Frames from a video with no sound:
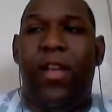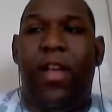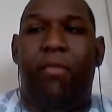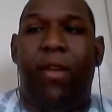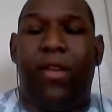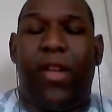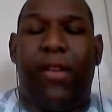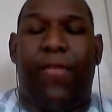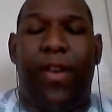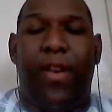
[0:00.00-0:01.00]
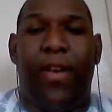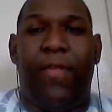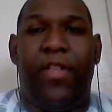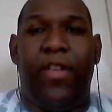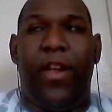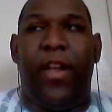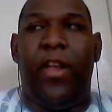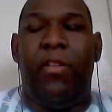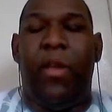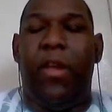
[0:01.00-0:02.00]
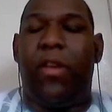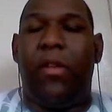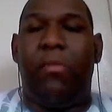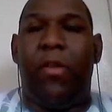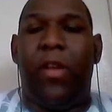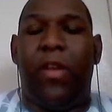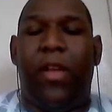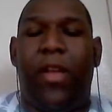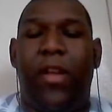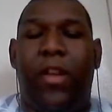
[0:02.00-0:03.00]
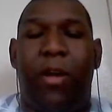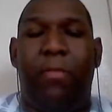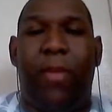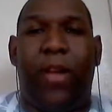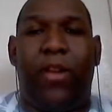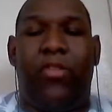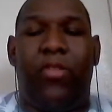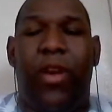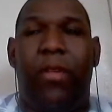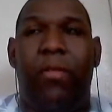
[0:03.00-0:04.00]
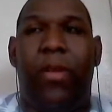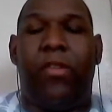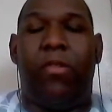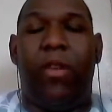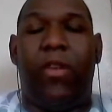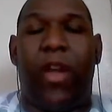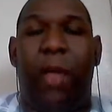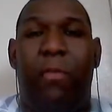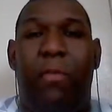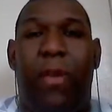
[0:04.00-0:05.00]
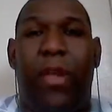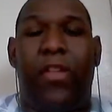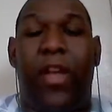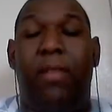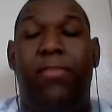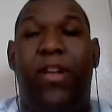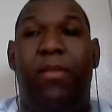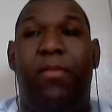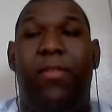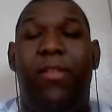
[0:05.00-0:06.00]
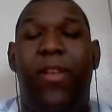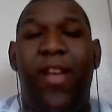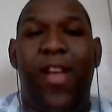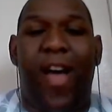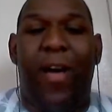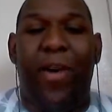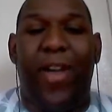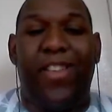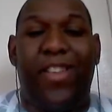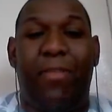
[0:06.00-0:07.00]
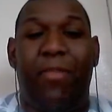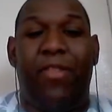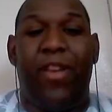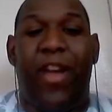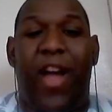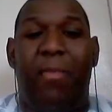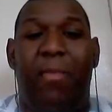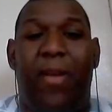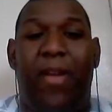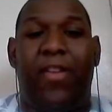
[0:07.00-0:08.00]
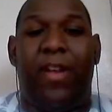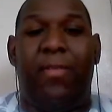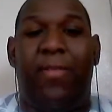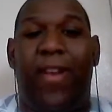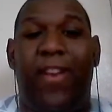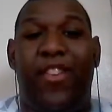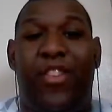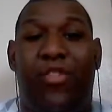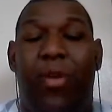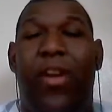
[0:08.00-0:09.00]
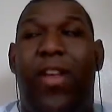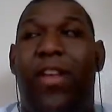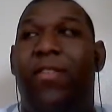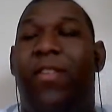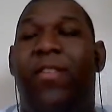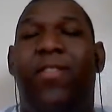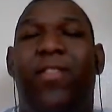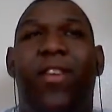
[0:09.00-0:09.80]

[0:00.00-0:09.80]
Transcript: And we also get to find out that Vegeta, he's gone back to training. He's going to the hyperbolic time chamber. How last time he was in the hyperbolic time chamber, he destroyed it, you know?